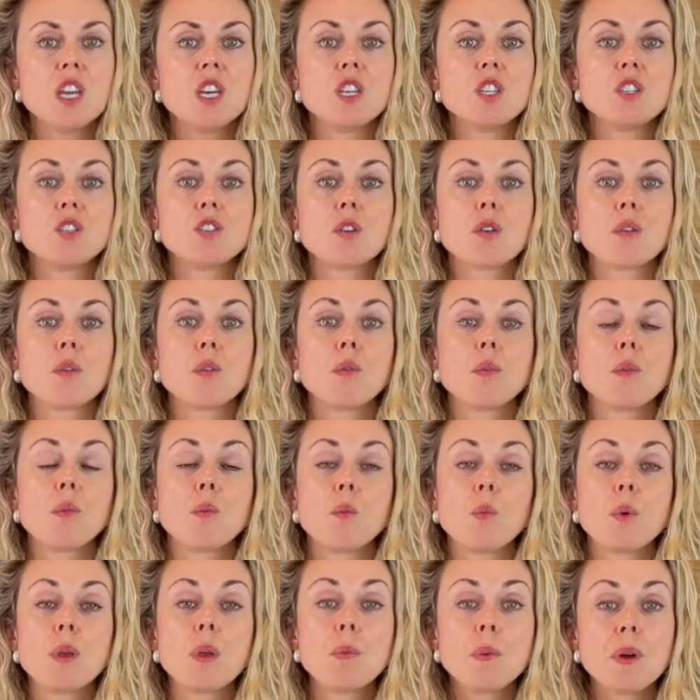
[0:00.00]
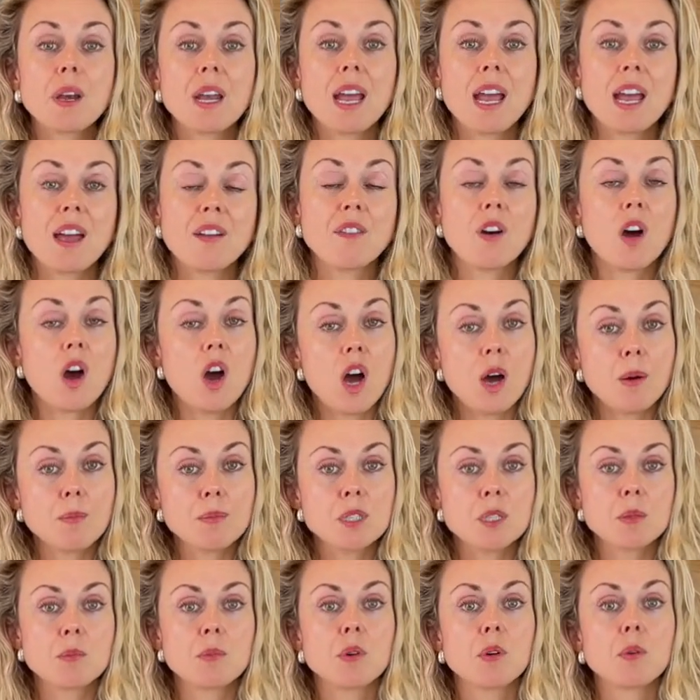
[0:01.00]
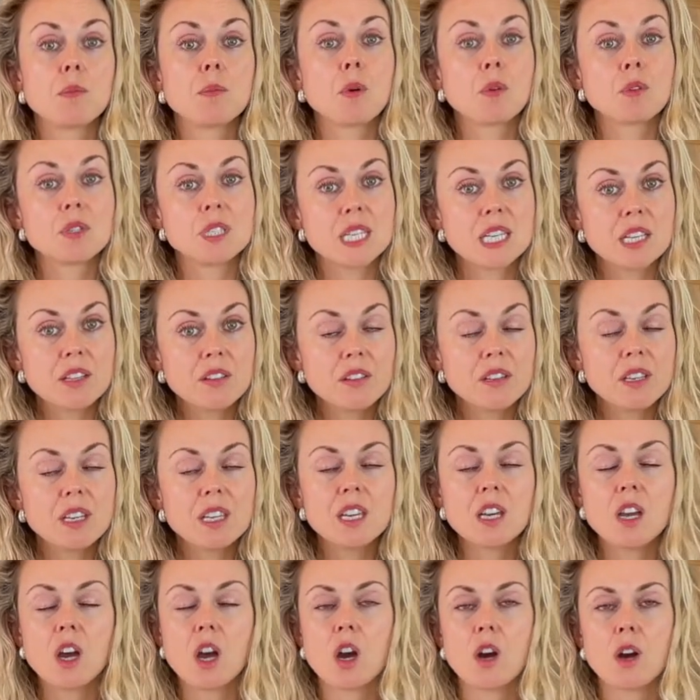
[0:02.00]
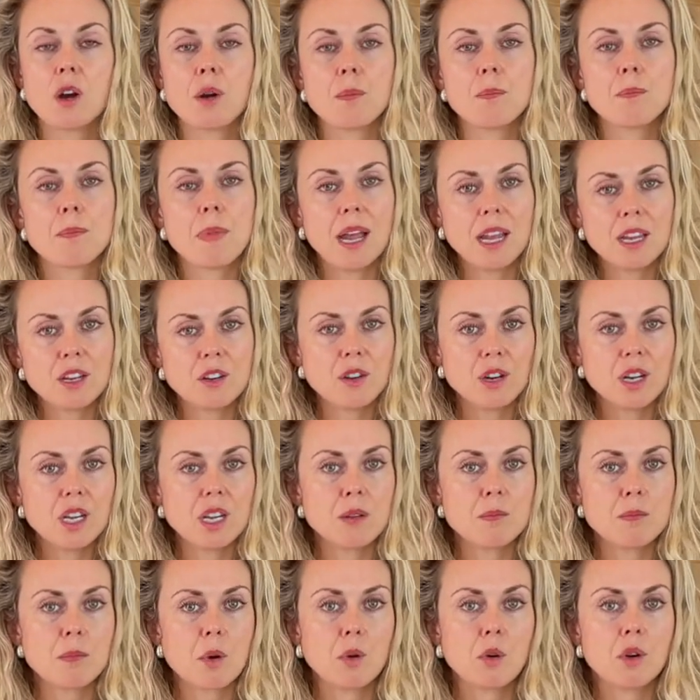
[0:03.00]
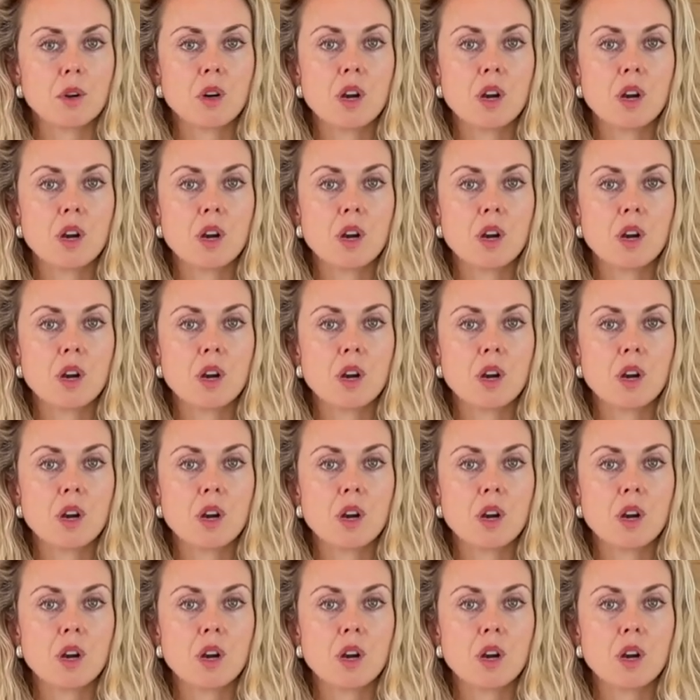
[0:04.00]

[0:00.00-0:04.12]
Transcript: So we want to have optimal motility. Our migrating motor